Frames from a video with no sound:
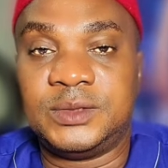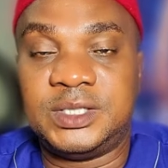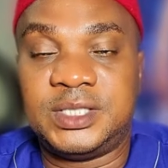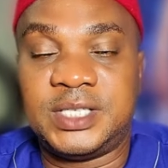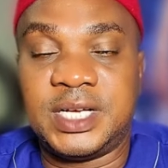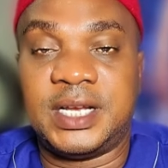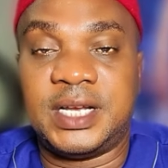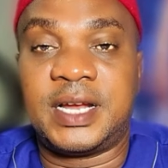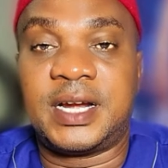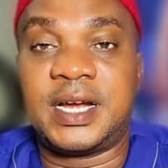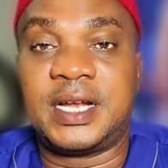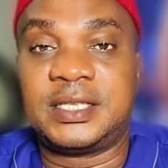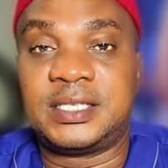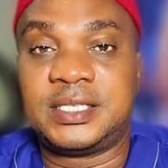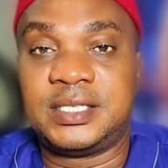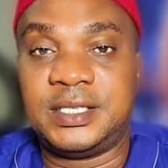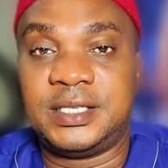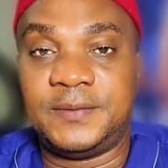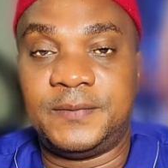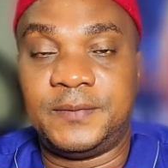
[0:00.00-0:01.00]
generate
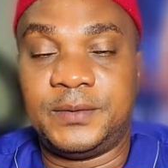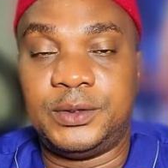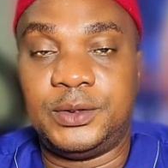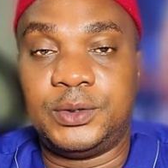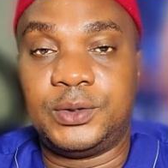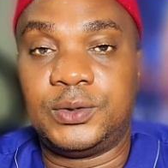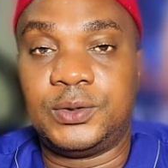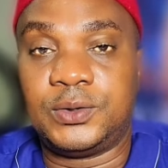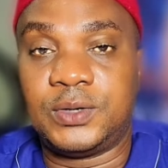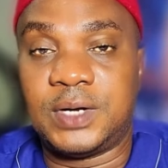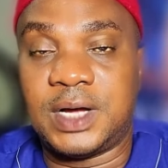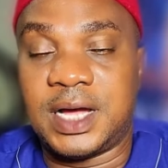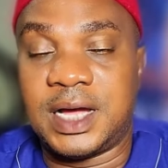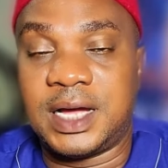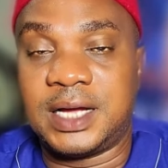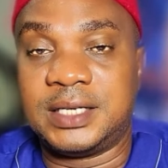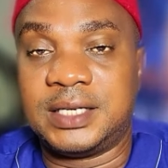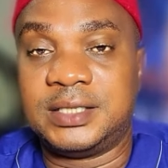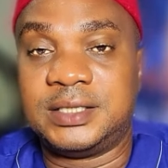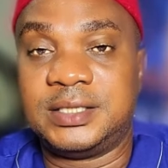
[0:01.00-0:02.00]
the video,
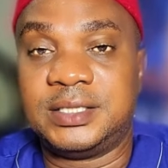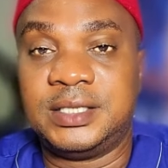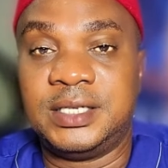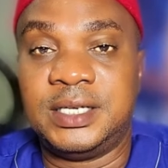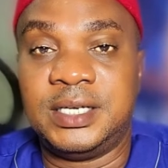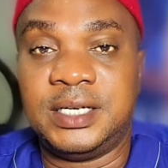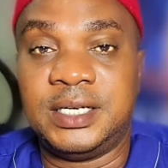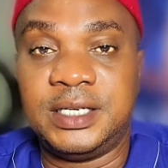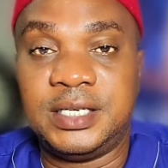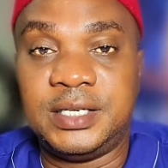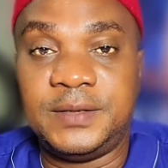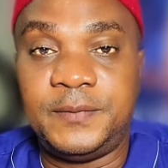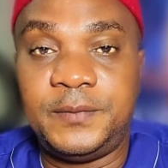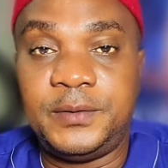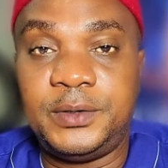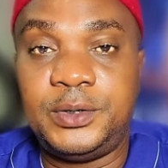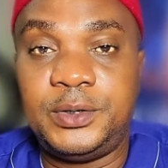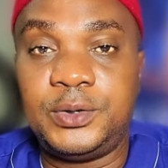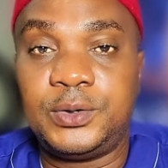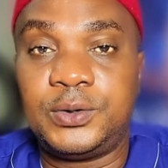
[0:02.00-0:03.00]
and the
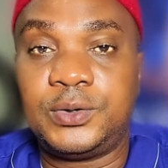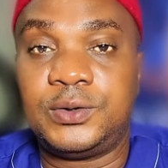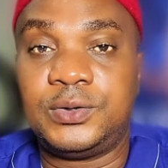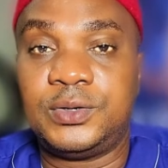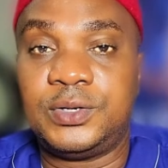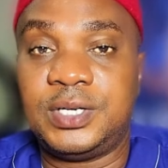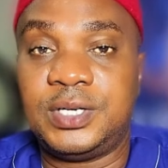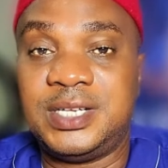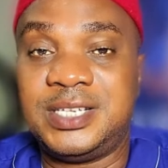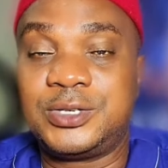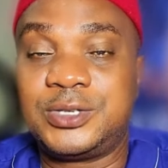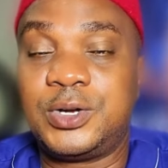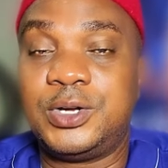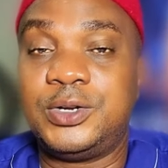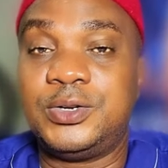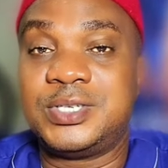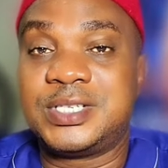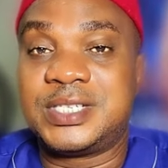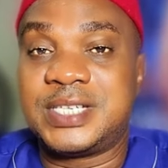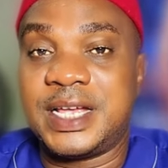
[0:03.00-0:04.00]
video is
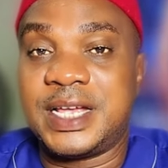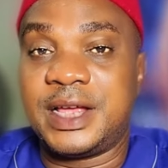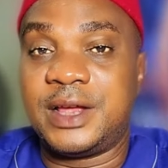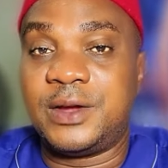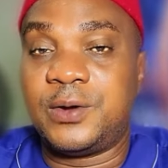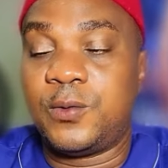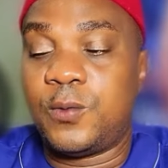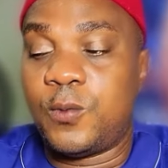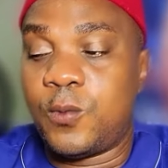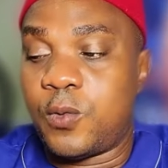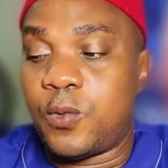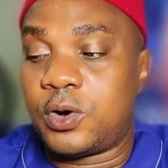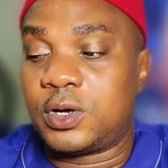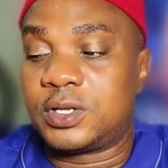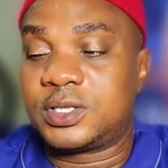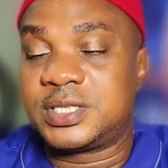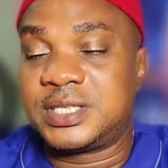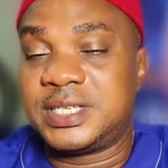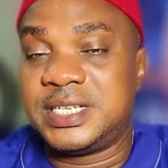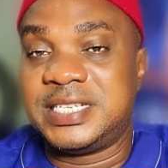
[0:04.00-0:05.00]
going to say
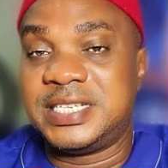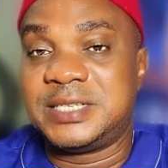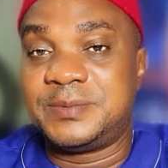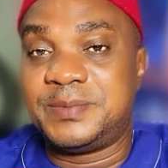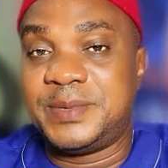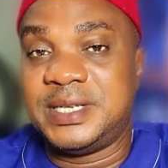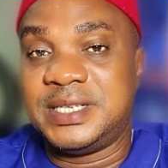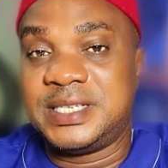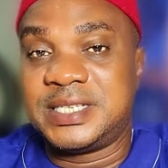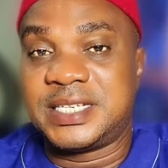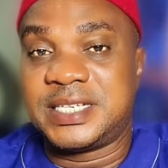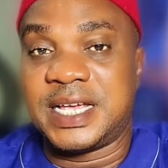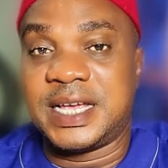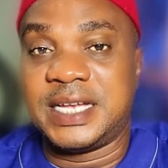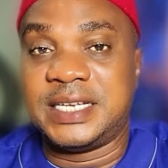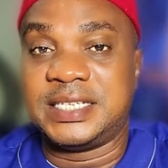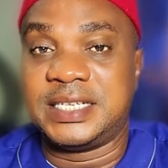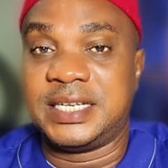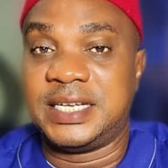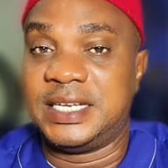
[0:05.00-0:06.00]
what is being
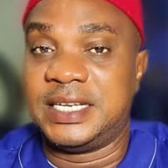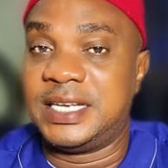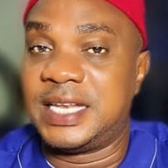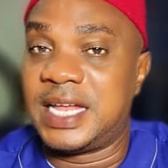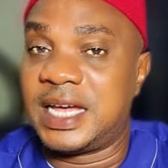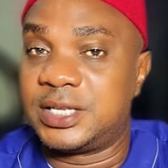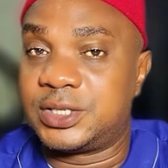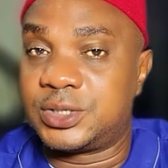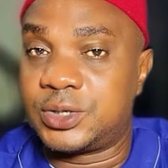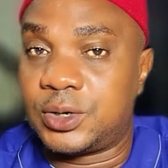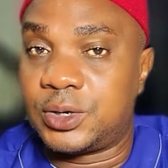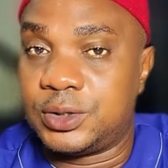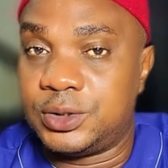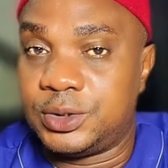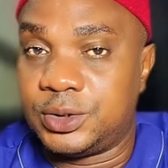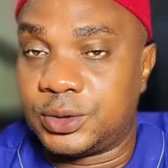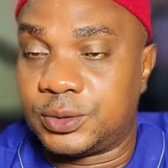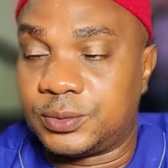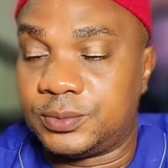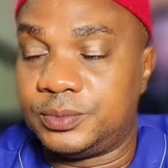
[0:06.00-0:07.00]
said in that
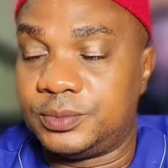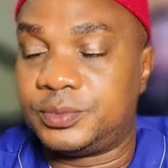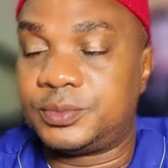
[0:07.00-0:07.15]
audio.